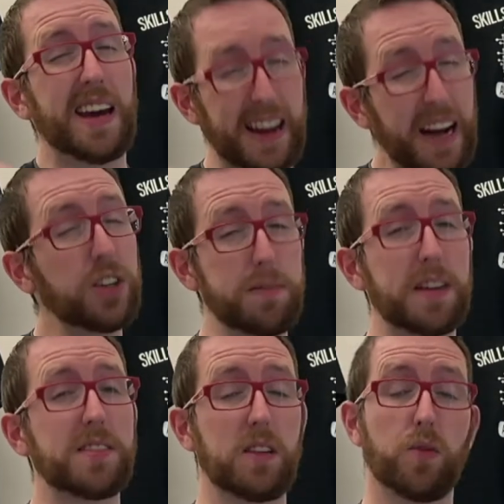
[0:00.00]
it actually
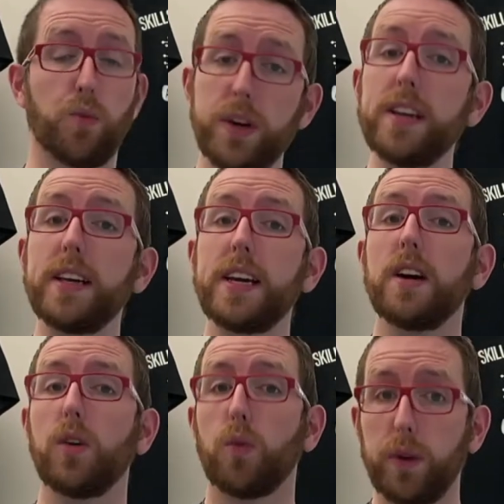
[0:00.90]
makes things really,
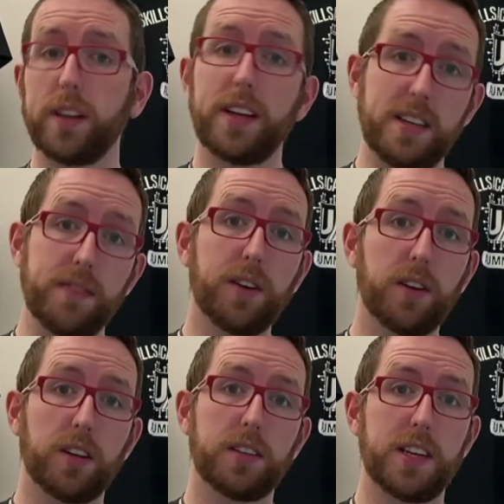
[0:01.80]
really
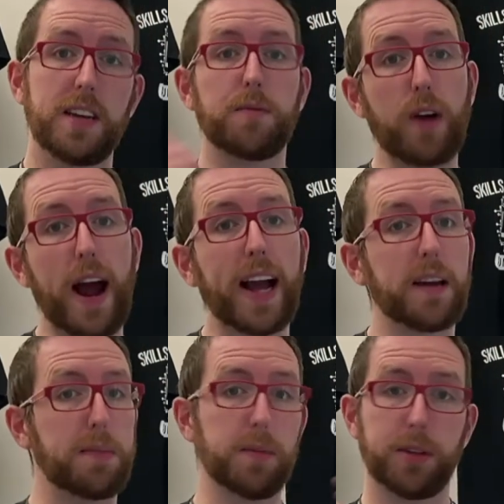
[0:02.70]
difficult to keep track
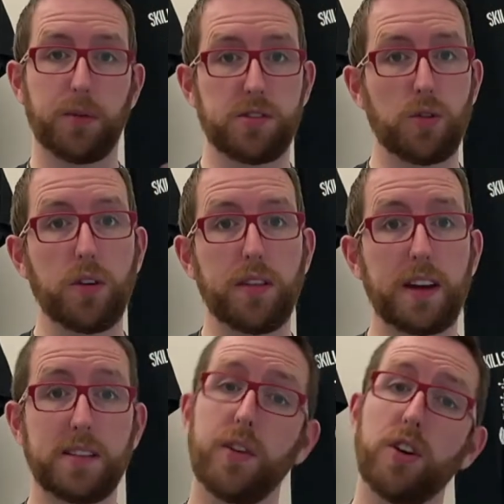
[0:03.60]
and be able to restore
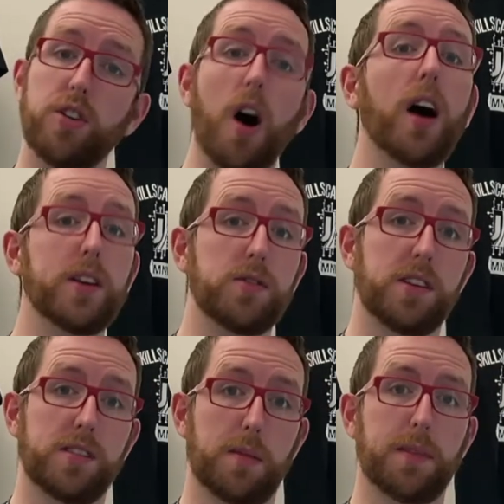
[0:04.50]
things if you're not
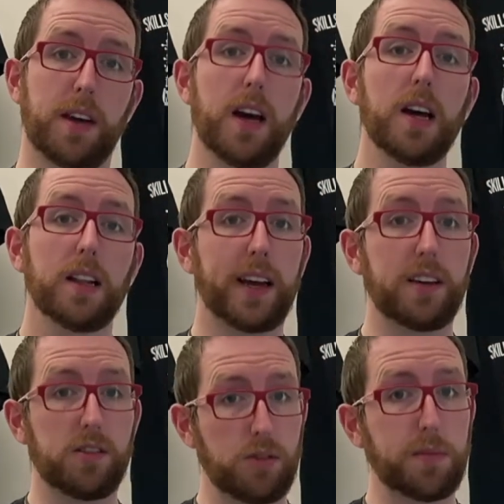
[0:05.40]
using something like a
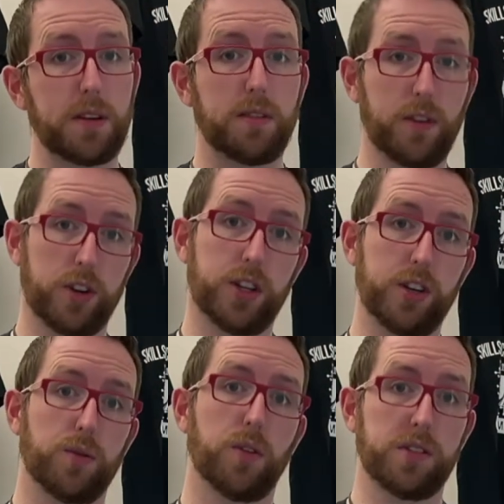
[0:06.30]
distributed version
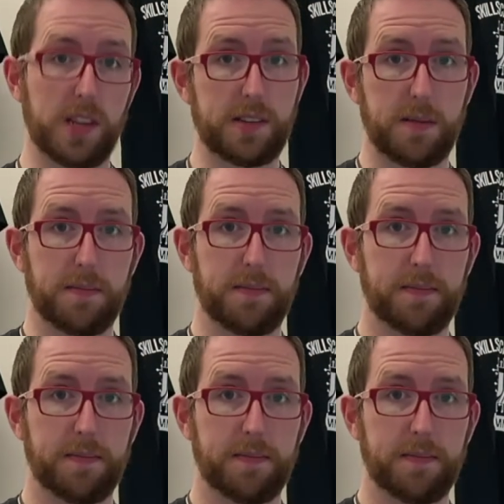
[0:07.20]
control system.